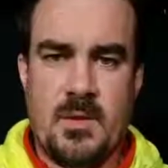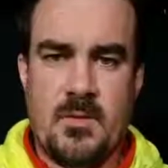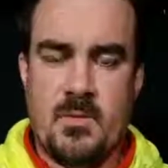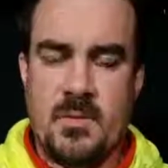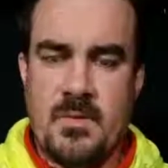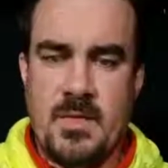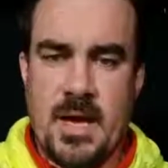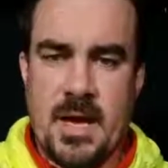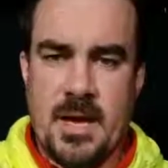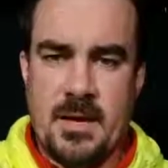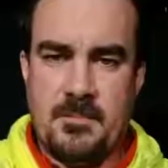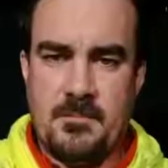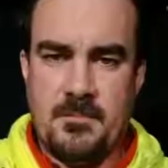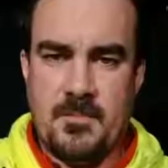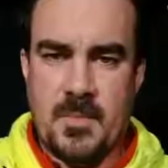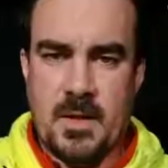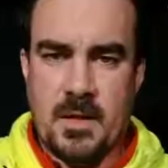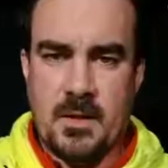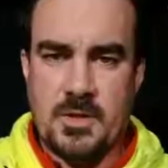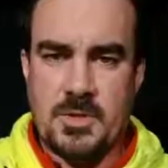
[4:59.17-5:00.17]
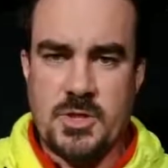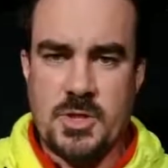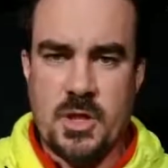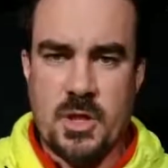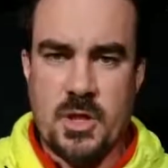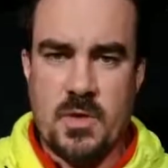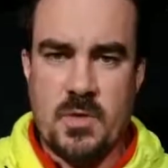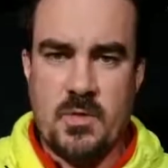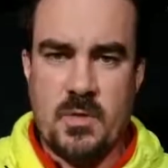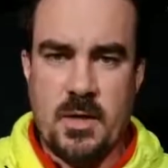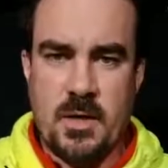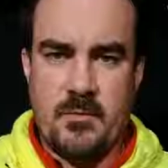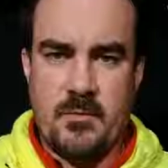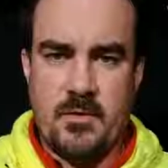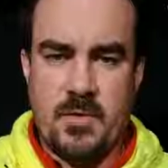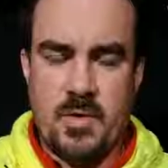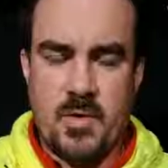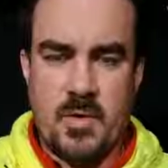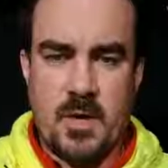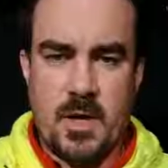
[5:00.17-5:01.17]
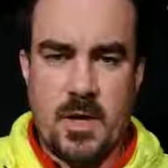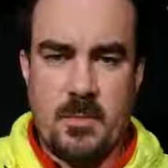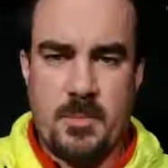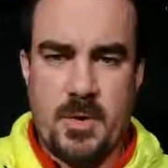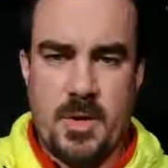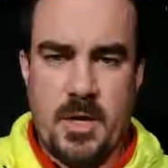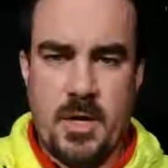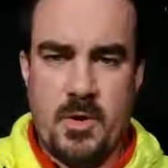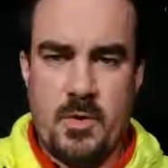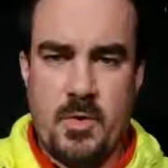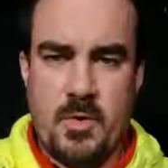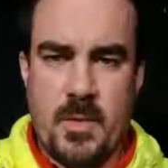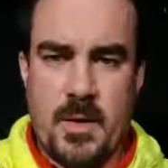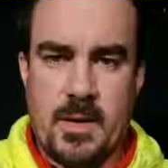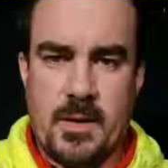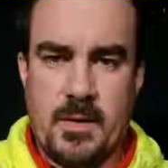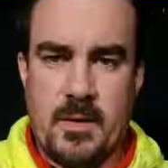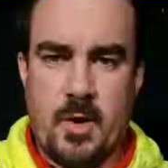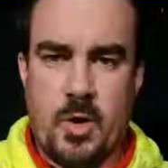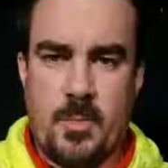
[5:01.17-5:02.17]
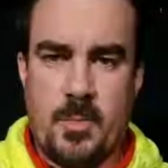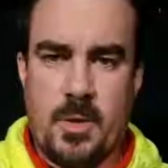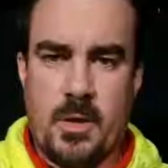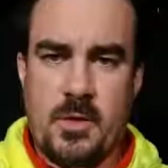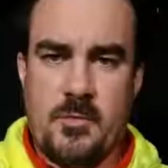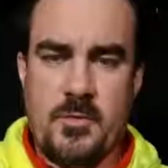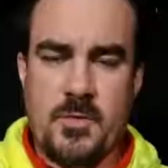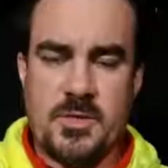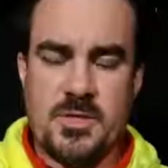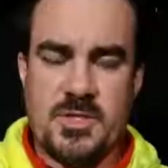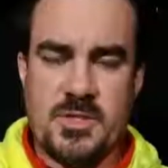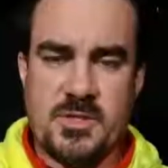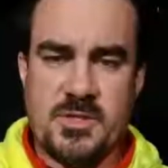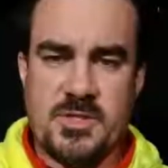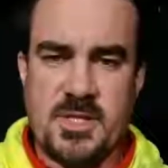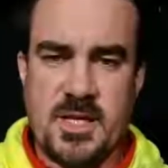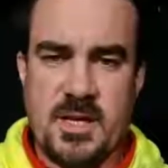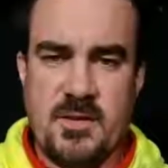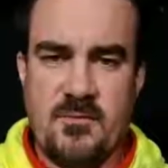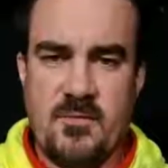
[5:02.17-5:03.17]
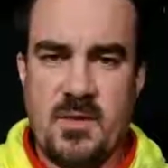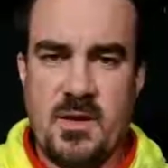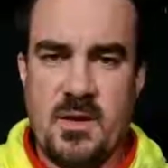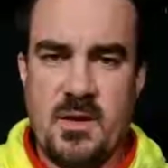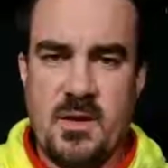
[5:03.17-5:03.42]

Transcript: With that, I'll let you go. of you up here in New England, I hope all of you are still safe.